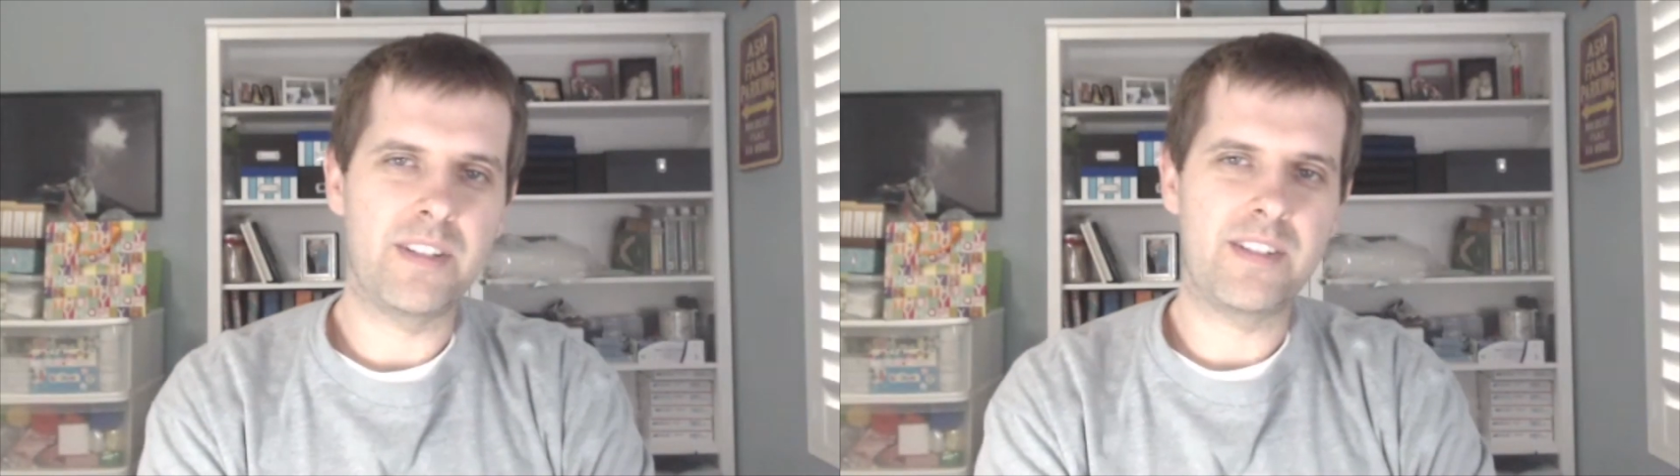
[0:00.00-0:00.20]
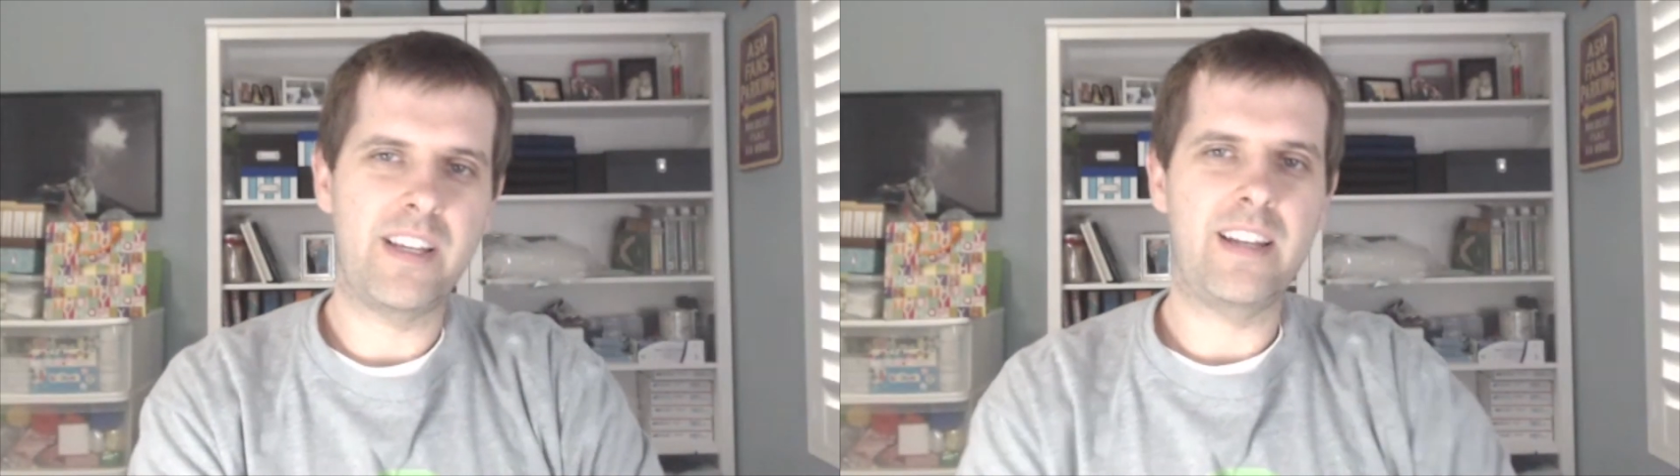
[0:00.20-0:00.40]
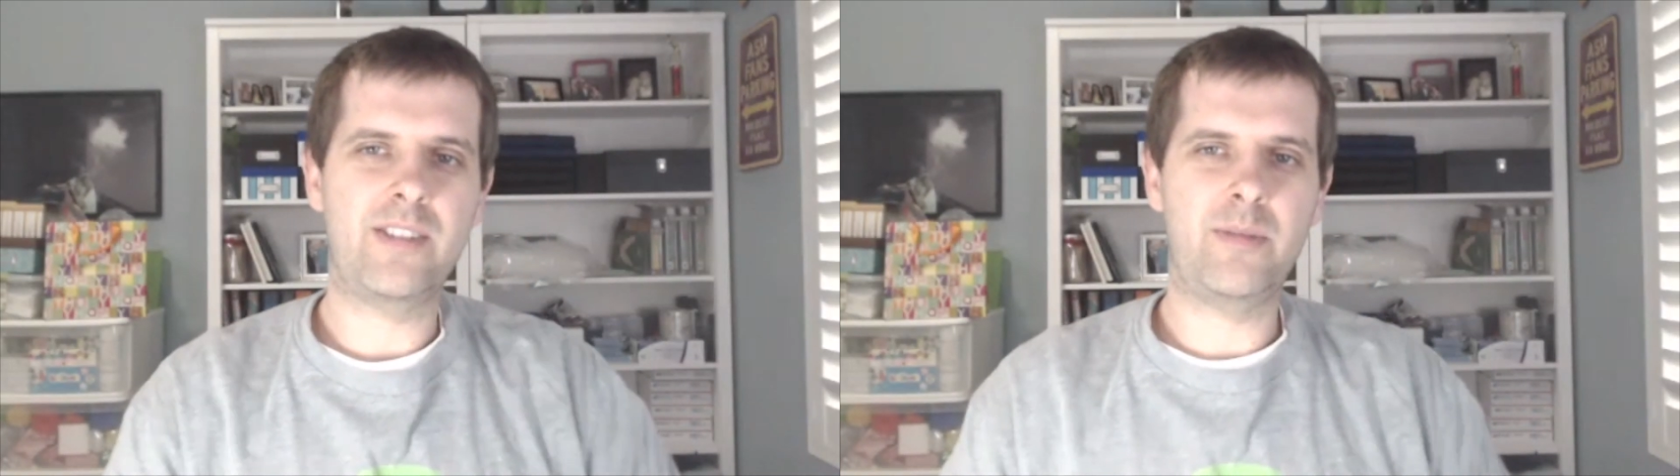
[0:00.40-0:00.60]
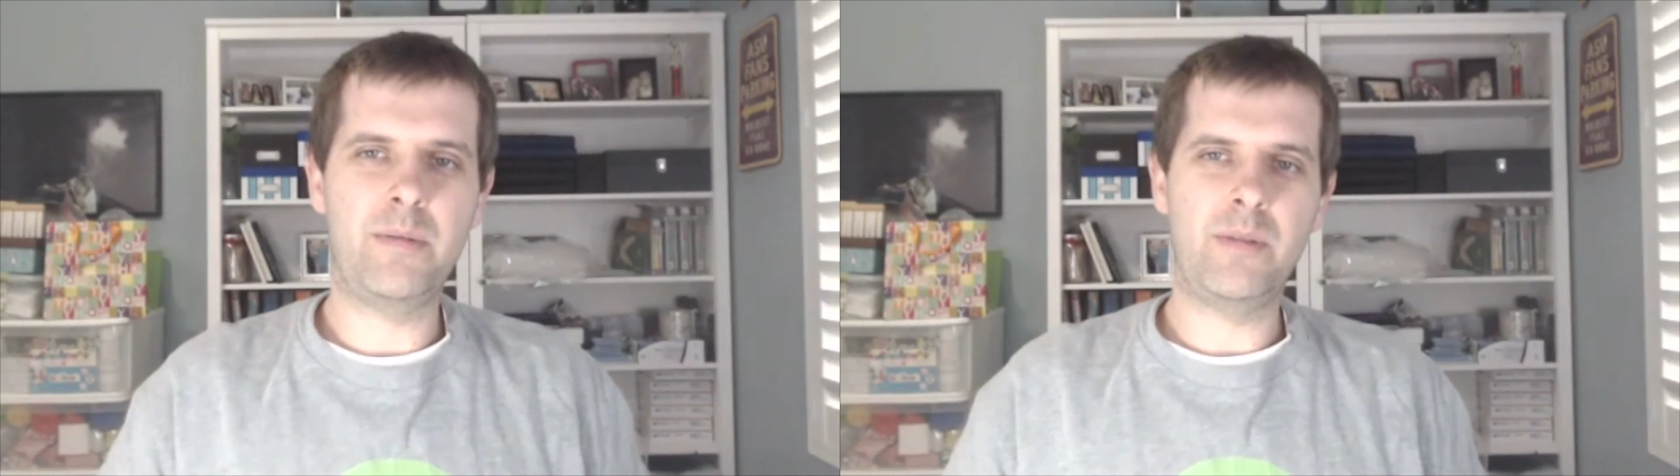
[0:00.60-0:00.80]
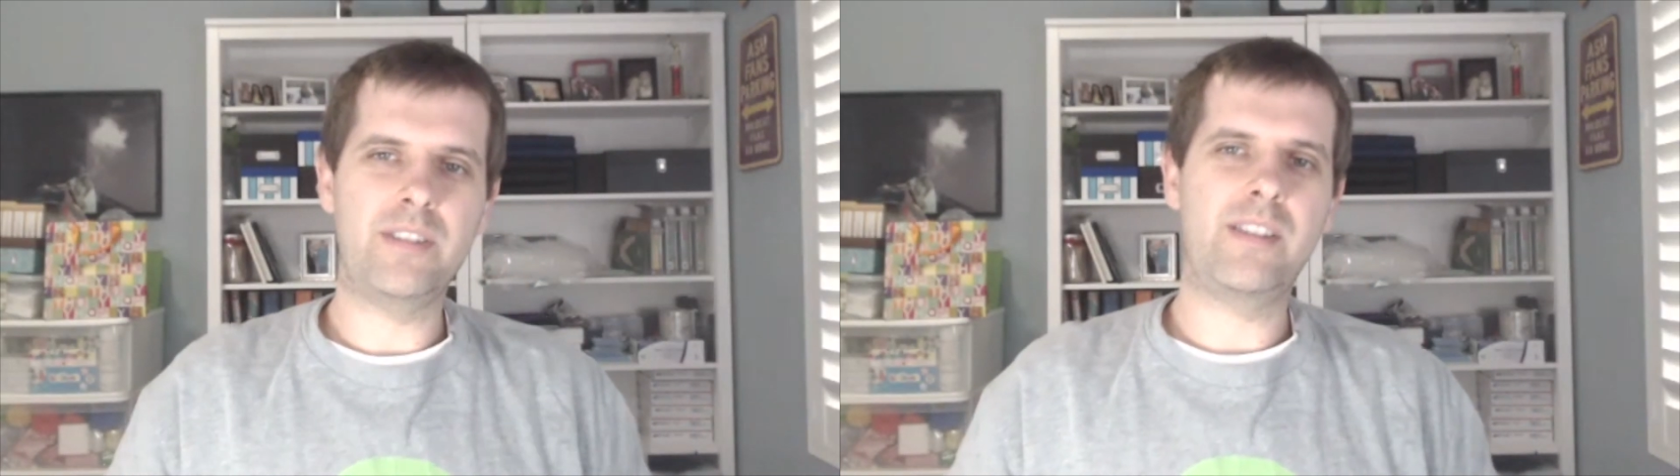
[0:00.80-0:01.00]
status so
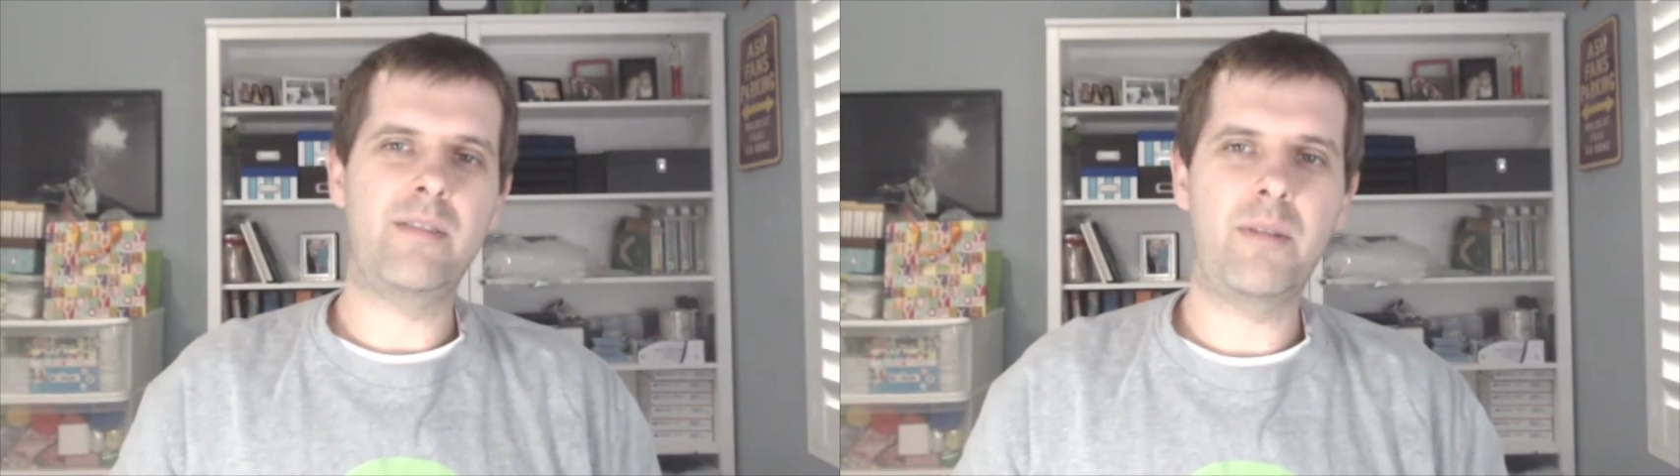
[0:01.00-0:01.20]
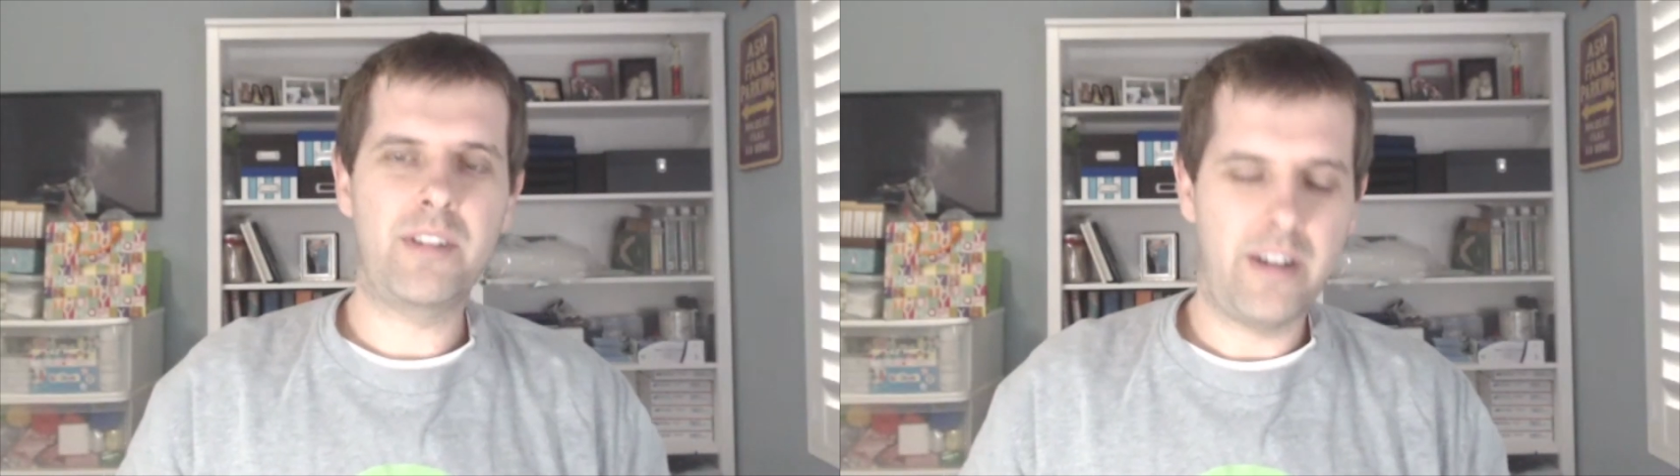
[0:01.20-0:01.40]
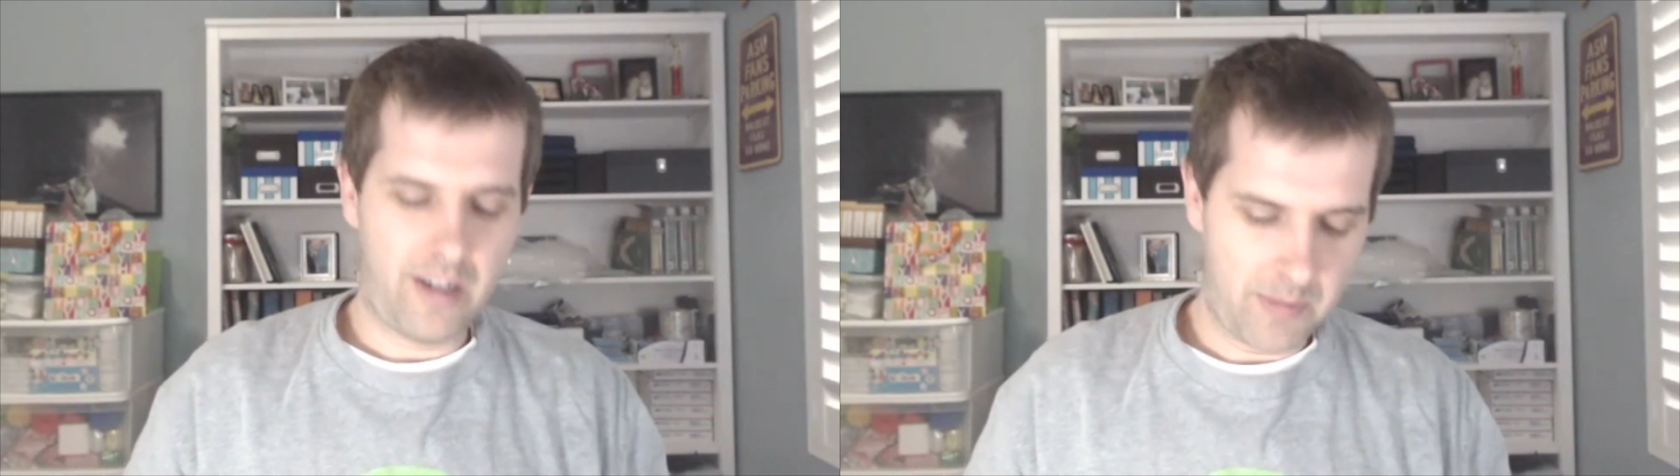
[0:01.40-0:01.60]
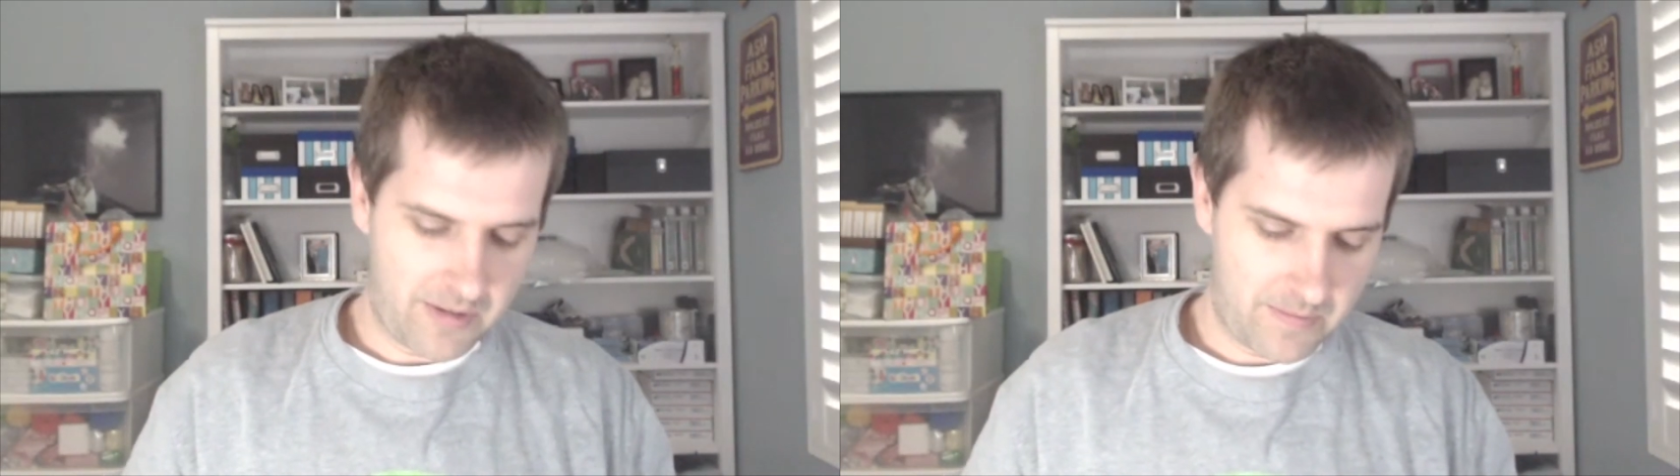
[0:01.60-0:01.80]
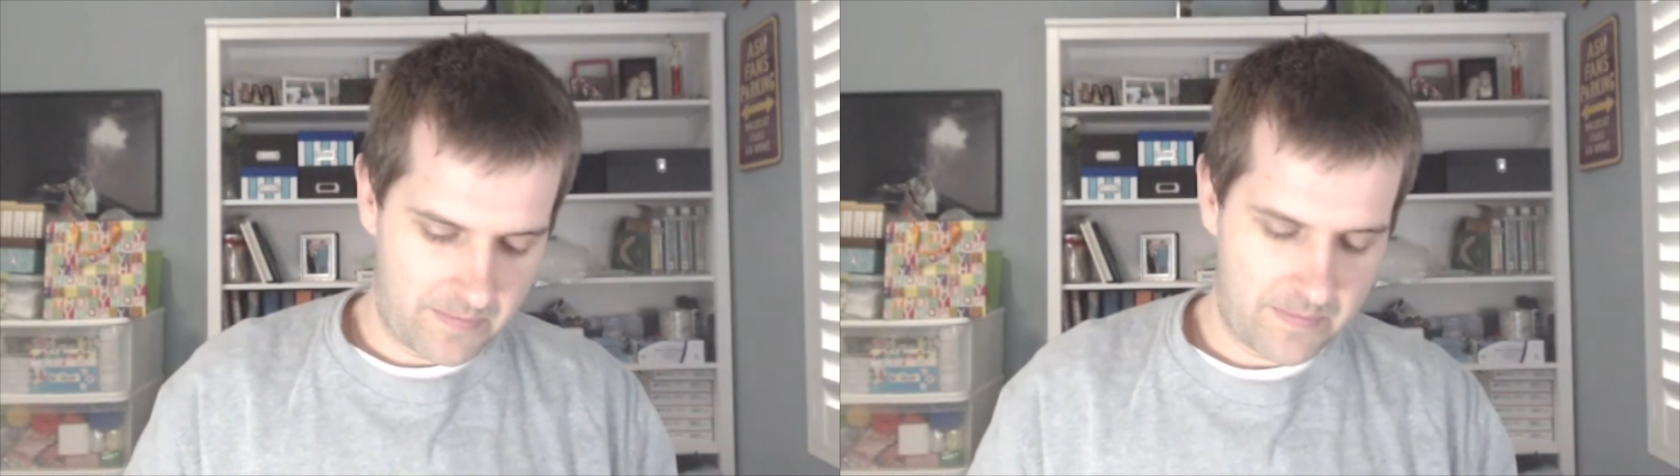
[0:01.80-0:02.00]
people can see what we're talking about.